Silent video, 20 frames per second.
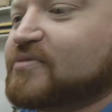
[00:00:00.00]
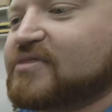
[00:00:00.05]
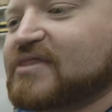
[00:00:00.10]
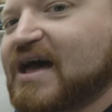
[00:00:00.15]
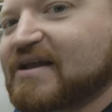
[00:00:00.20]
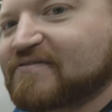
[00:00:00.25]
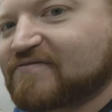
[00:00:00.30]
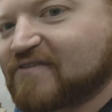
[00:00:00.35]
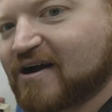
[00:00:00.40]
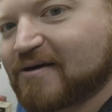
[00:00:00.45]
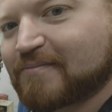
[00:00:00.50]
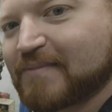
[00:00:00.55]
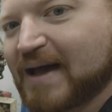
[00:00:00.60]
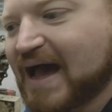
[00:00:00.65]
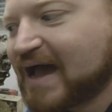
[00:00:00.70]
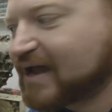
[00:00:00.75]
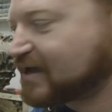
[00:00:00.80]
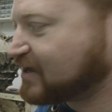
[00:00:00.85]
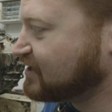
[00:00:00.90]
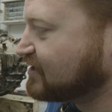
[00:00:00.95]
that far
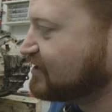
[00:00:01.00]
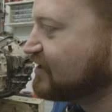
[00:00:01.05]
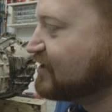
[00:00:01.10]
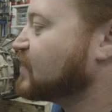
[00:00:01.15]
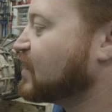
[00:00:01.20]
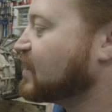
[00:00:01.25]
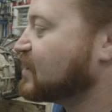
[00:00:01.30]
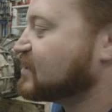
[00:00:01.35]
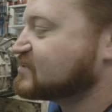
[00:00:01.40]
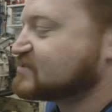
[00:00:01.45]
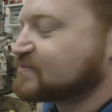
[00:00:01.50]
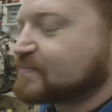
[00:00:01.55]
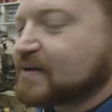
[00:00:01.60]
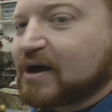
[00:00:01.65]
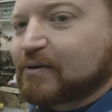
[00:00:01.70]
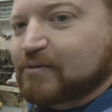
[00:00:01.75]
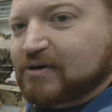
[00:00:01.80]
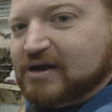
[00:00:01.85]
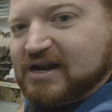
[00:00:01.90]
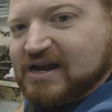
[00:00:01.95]
back, and it's
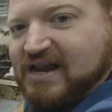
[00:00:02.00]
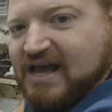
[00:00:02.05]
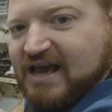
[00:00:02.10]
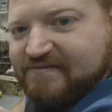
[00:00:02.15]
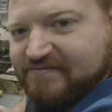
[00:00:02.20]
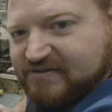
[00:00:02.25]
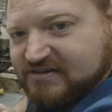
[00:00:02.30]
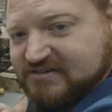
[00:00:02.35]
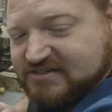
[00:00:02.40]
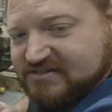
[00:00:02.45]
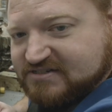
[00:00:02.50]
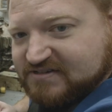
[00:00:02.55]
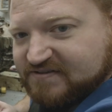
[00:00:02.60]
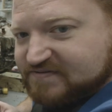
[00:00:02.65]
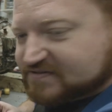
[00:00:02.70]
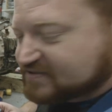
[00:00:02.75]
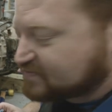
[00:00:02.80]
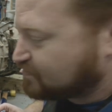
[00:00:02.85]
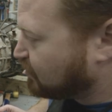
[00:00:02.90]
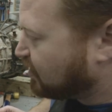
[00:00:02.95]
about 1.5 inches
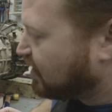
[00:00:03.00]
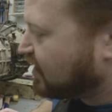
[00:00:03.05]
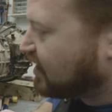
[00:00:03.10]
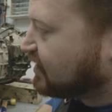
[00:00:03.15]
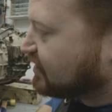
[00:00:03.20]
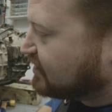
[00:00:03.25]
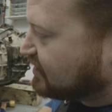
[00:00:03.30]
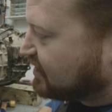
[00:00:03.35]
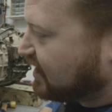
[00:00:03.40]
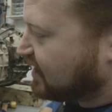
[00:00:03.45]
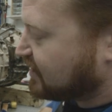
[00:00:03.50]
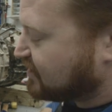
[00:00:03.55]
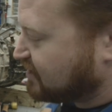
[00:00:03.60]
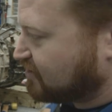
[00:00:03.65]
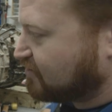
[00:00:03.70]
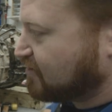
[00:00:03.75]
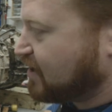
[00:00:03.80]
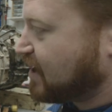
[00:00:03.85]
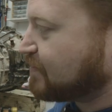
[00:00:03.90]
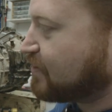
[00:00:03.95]
of spline that I
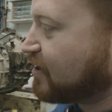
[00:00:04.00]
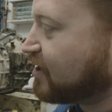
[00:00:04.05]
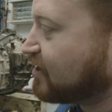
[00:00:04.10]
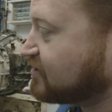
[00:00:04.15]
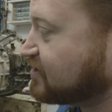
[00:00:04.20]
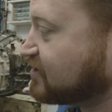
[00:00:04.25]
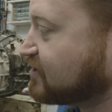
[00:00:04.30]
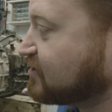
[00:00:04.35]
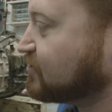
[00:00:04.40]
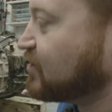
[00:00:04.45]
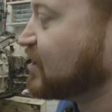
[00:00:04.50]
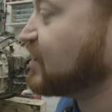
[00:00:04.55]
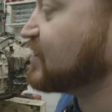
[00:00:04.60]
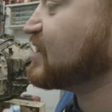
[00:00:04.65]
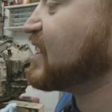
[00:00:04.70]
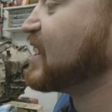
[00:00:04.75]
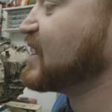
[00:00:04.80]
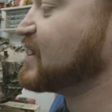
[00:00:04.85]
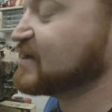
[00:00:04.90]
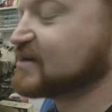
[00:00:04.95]
can grab onto, and
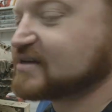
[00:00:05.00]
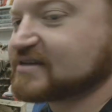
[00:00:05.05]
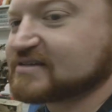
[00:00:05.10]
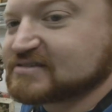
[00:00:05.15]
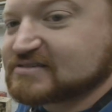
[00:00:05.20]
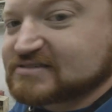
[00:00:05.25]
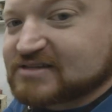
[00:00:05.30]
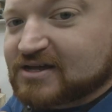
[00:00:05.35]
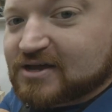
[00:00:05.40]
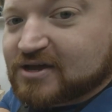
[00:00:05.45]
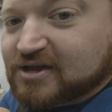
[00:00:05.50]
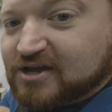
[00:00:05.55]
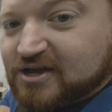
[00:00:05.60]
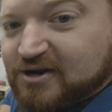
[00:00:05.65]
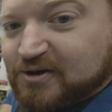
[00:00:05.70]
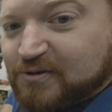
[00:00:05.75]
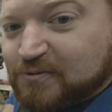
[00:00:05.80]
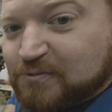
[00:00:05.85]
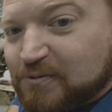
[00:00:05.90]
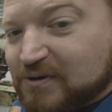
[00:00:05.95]
that is
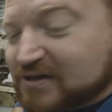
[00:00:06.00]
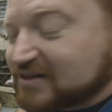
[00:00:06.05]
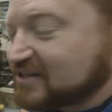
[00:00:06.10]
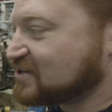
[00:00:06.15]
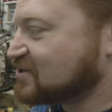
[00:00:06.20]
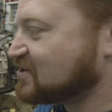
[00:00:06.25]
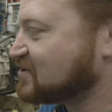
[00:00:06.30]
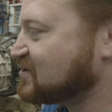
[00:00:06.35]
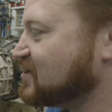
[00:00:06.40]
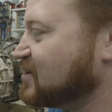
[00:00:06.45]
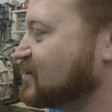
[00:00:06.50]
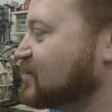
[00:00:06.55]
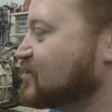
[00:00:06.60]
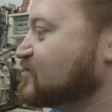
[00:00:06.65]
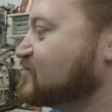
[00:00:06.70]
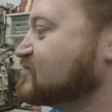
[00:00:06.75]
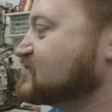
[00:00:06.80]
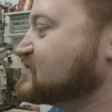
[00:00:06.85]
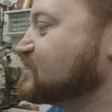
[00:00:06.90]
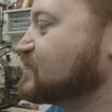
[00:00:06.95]
really good
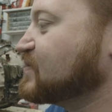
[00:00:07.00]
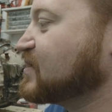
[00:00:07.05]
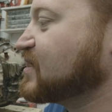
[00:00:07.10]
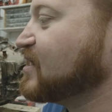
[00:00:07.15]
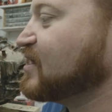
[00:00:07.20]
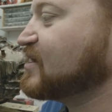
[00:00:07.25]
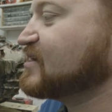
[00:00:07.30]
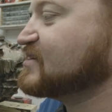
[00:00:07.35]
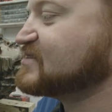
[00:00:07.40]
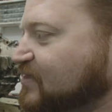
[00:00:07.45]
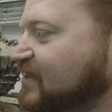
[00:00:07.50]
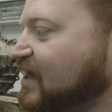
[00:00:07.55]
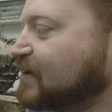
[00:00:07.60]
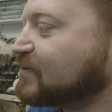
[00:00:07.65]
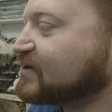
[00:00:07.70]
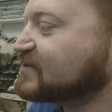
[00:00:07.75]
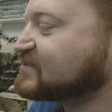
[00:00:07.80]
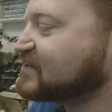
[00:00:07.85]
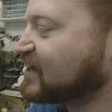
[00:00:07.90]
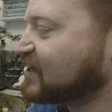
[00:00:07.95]
news because that
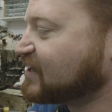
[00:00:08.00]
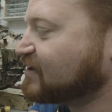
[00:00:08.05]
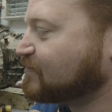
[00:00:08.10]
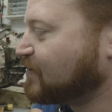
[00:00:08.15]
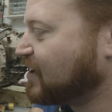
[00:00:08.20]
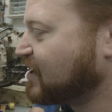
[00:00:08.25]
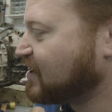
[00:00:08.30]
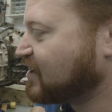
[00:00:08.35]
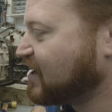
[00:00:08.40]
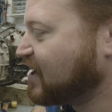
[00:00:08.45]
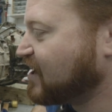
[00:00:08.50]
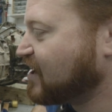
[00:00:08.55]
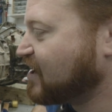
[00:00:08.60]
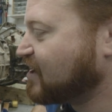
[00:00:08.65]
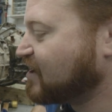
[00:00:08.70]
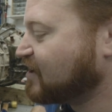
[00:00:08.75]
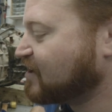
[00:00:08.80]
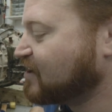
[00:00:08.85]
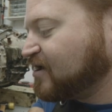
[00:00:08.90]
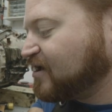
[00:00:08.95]
means I can make
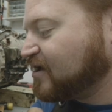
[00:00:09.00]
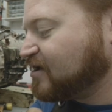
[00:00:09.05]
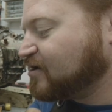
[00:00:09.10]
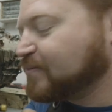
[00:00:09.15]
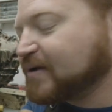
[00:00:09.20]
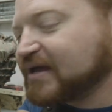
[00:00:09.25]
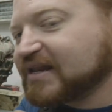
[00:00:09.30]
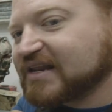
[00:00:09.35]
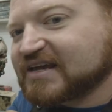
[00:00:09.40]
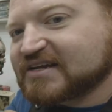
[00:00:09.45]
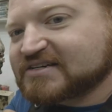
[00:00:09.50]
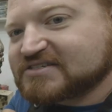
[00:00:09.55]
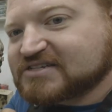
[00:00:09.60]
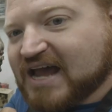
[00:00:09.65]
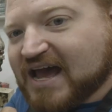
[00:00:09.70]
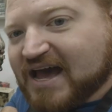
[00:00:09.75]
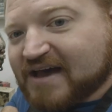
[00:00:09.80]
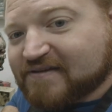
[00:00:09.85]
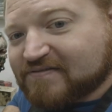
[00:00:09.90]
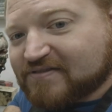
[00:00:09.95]
an intermediate
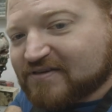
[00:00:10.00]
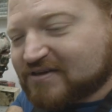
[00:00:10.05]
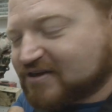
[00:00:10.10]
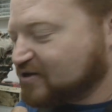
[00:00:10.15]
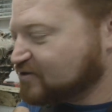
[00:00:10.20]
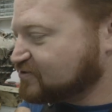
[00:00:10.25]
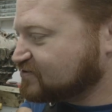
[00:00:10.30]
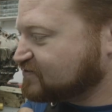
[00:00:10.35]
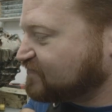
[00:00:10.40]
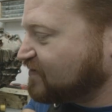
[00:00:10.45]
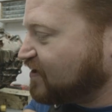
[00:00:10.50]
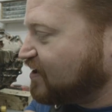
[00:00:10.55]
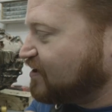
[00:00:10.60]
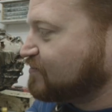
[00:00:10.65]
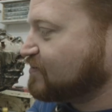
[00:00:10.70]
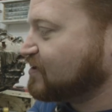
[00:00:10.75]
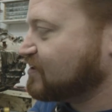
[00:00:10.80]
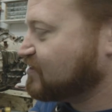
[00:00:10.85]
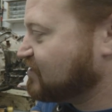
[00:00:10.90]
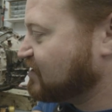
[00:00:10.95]
shaft that goes
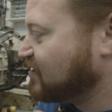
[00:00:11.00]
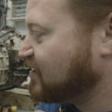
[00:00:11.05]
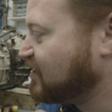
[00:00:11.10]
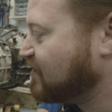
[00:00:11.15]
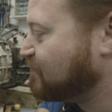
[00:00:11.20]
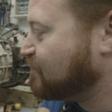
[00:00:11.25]
from the